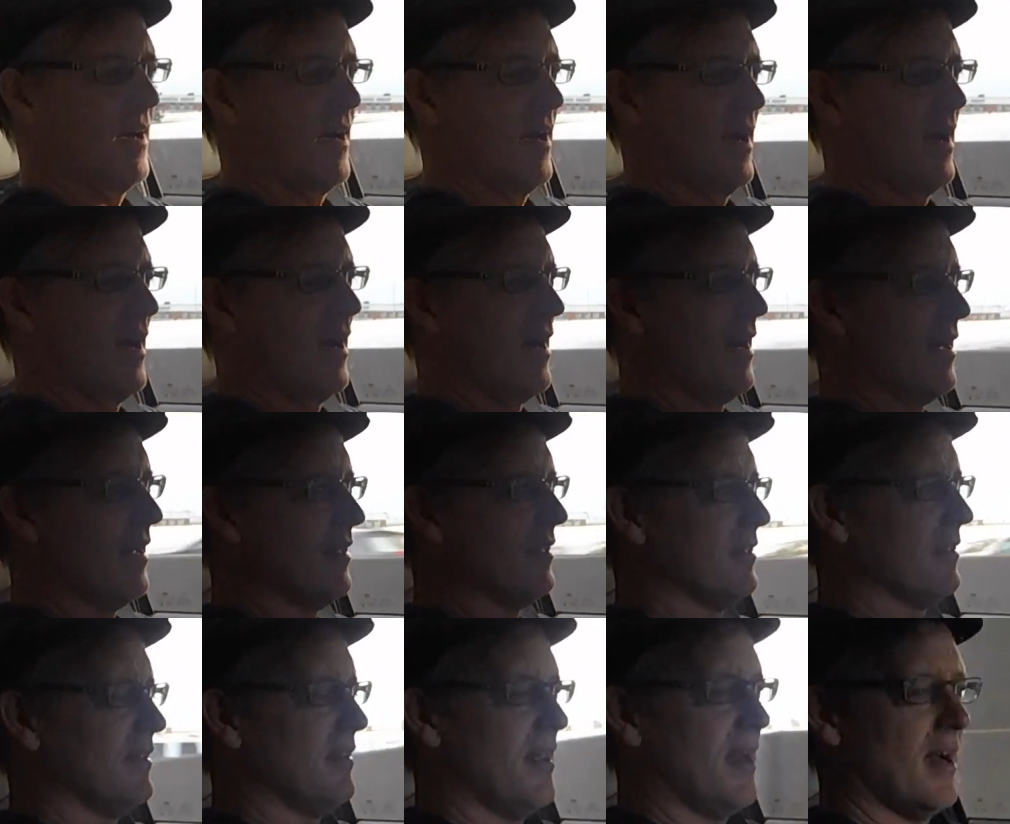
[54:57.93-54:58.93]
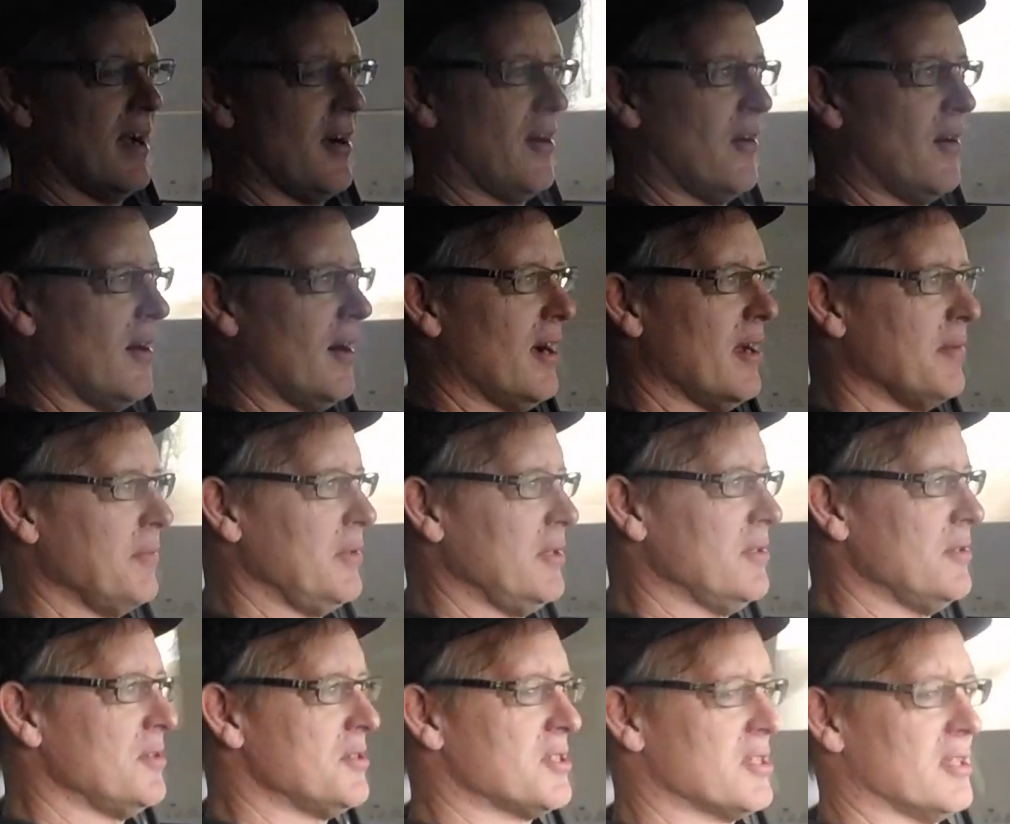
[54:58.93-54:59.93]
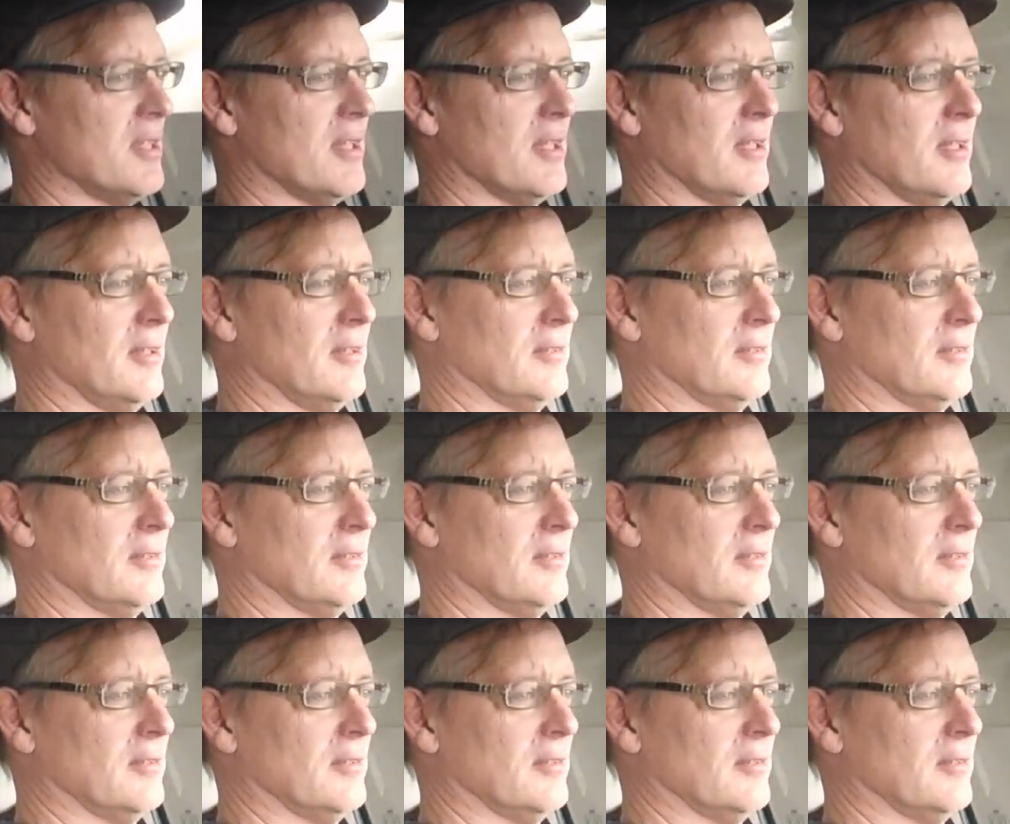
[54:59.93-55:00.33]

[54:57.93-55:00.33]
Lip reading: and now I'm using